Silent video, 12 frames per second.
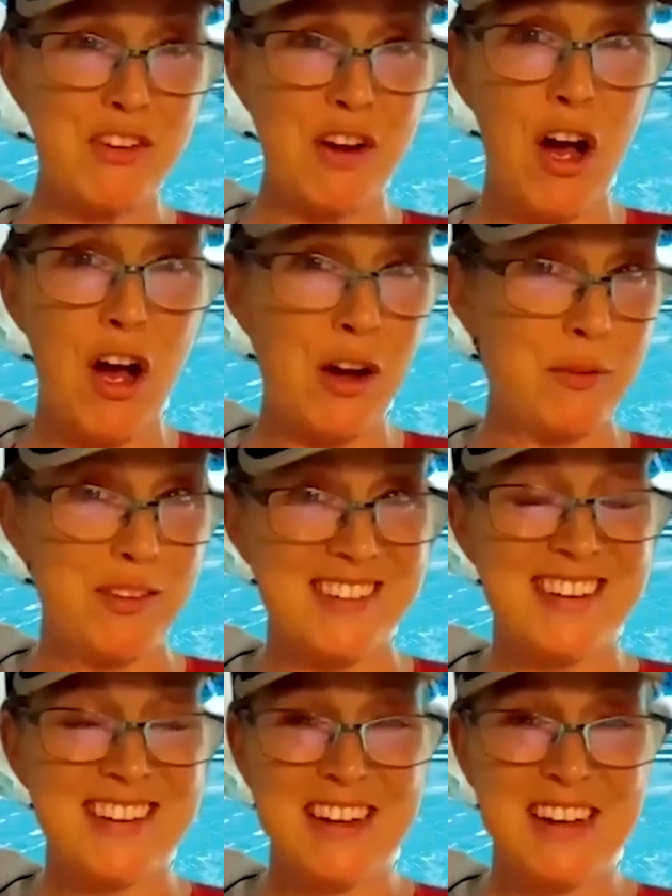a dog
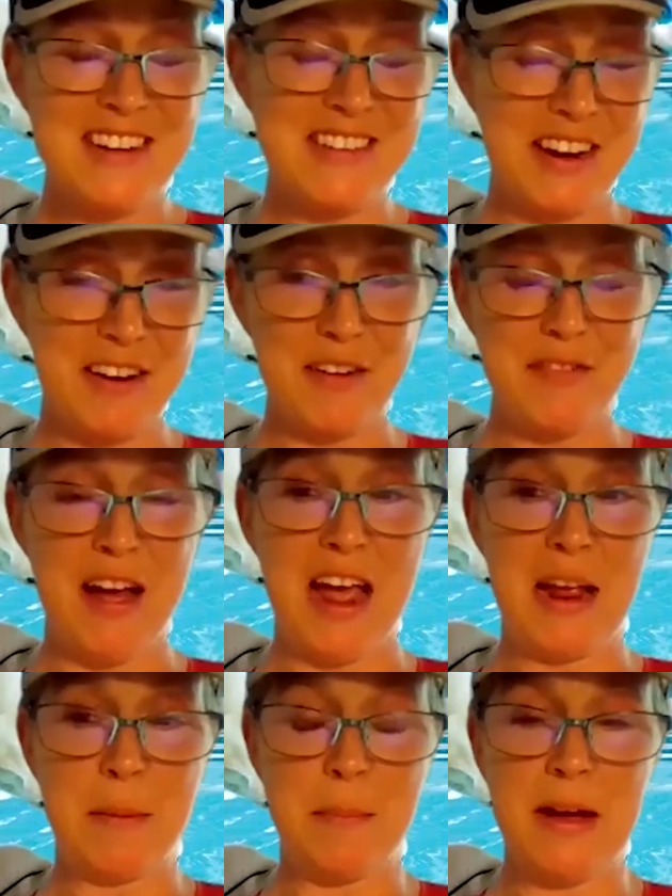was
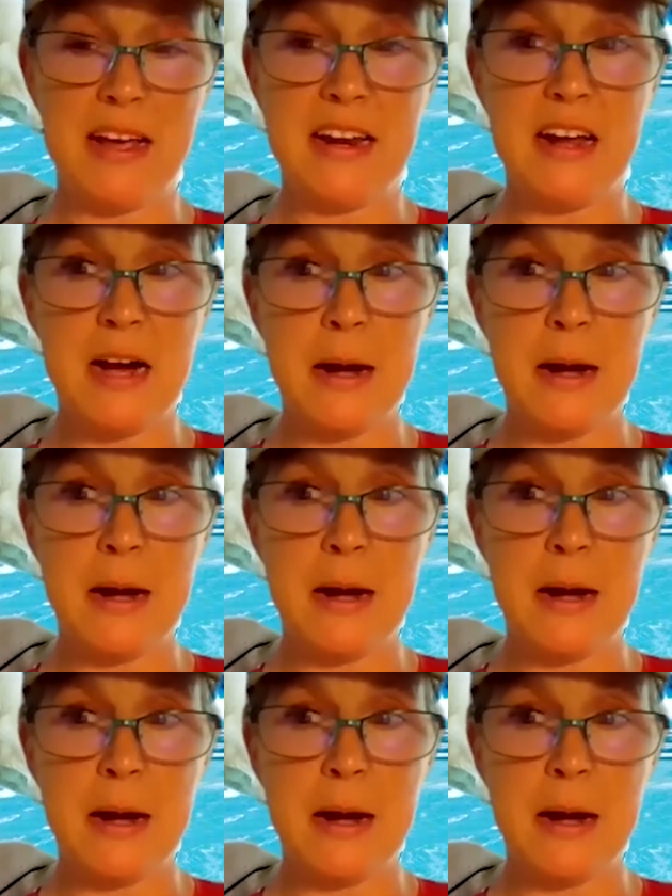terrifying, but